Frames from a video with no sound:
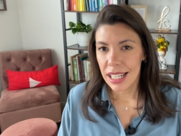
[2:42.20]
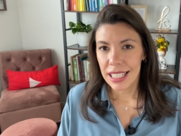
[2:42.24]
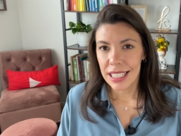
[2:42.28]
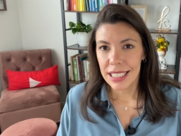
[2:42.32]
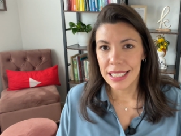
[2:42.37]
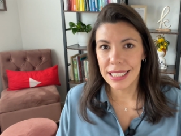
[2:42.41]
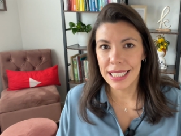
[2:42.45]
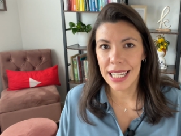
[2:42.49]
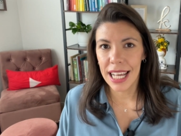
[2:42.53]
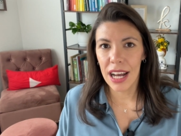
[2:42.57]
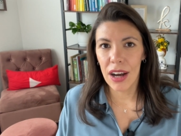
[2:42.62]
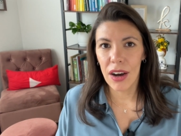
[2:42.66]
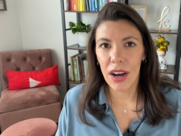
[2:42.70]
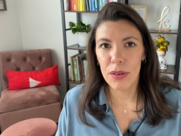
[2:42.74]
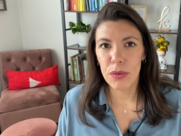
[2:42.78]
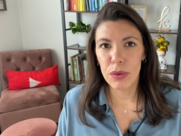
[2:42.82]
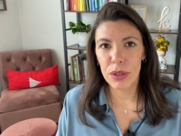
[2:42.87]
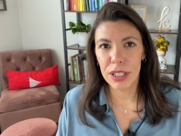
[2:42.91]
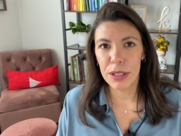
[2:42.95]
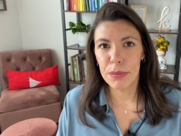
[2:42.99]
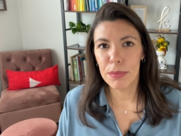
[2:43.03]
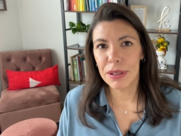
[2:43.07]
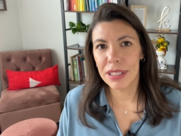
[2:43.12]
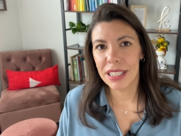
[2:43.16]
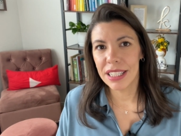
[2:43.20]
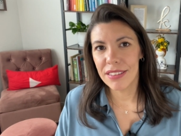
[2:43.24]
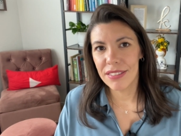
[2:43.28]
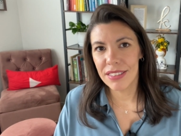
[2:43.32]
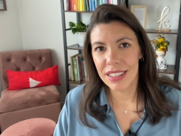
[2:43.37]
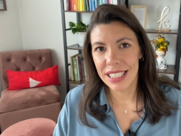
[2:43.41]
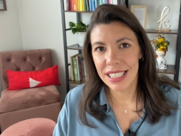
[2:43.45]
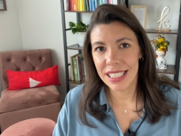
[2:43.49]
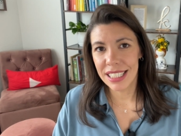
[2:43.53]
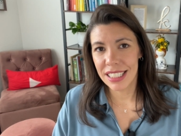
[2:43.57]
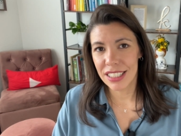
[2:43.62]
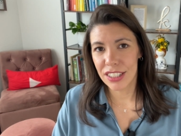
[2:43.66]
Now, I really believe
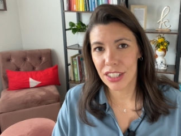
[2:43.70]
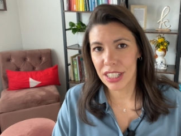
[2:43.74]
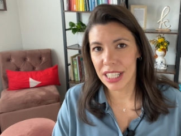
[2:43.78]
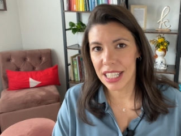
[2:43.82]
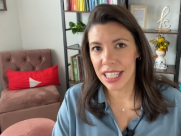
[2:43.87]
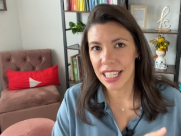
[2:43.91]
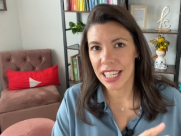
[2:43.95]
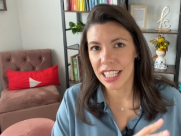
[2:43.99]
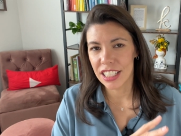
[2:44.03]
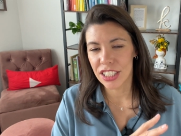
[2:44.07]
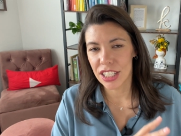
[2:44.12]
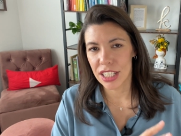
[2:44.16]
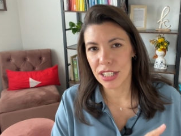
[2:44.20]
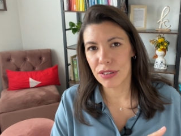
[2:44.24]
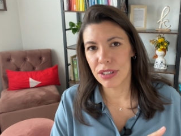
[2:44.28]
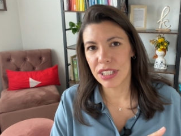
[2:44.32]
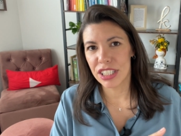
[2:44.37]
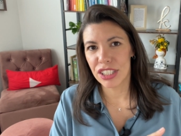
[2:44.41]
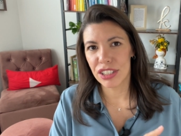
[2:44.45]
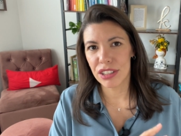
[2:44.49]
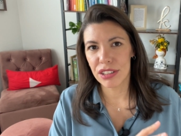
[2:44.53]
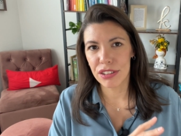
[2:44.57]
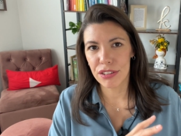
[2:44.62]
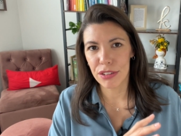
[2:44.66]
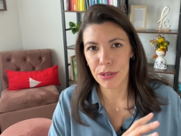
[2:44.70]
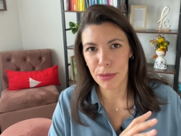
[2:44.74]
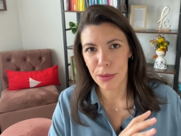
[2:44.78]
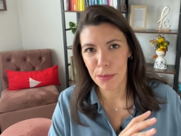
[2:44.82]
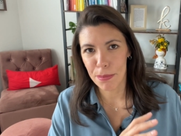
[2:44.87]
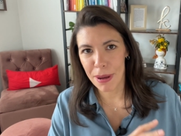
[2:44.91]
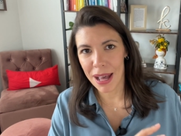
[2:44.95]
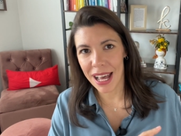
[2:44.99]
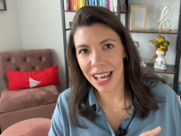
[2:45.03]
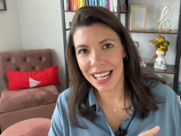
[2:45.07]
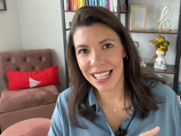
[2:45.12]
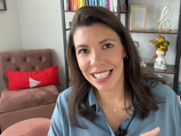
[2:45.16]
this, looking at generations from the
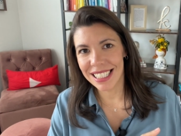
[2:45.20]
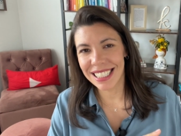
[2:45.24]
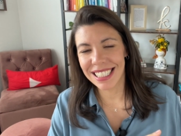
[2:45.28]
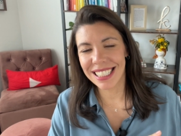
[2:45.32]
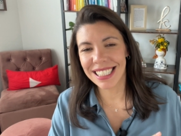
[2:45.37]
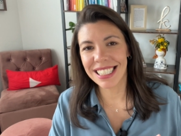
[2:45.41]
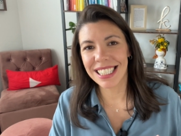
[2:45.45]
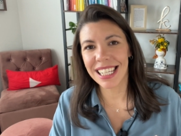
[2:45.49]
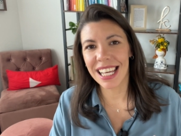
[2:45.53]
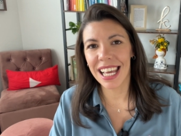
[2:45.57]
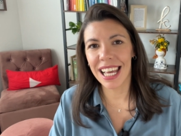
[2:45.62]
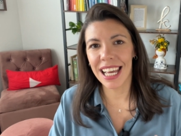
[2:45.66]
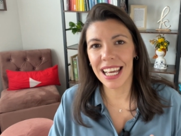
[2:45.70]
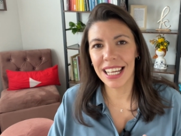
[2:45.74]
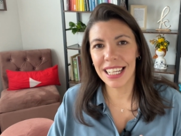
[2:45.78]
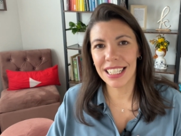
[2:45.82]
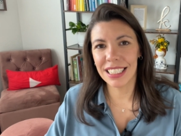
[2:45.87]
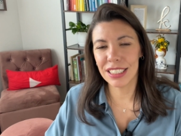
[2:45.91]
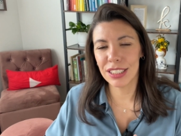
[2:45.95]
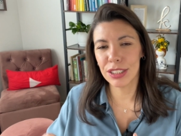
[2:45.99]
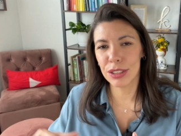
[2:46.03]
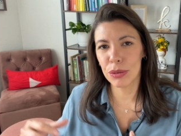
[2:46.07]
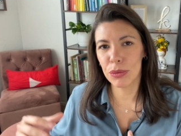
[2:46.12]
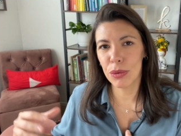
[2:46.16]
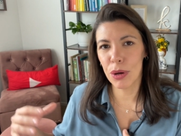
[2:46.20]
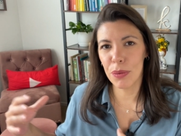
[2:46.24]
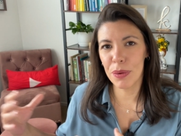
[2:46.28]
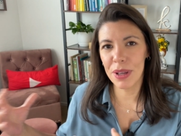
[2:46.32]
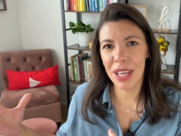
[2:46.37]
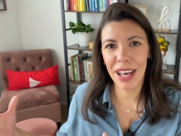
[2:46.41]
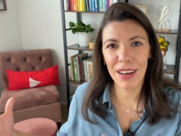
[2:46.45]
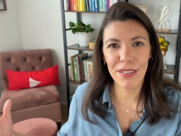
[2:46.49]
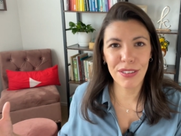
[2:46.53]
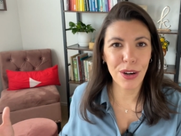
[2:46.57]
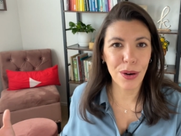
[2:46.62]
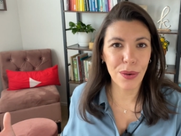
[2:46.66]
past and what we
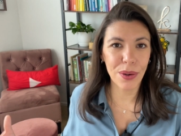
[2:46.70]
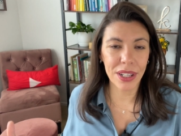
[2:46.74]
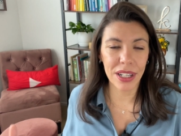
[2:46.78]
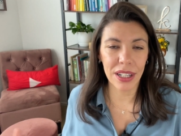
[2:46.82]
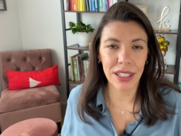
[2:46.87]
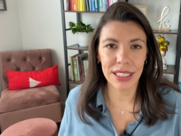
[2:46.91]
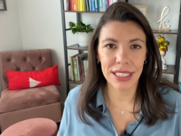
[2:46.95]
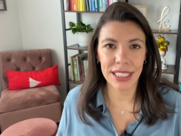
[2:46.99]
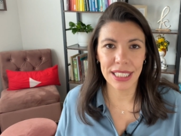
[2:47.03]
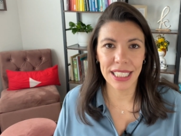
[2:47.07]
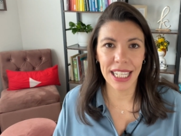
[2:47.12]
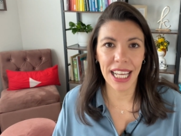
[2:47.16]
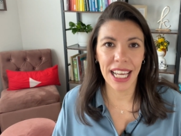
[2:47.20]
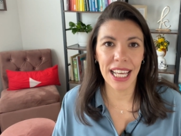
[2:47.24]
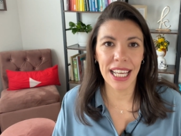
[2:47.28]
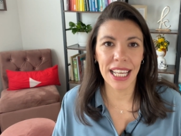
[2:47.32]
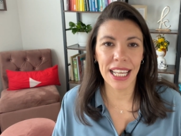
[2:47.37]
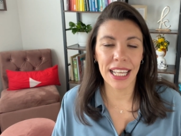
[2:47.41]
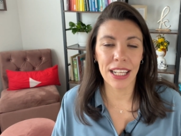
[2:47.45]
have going on today.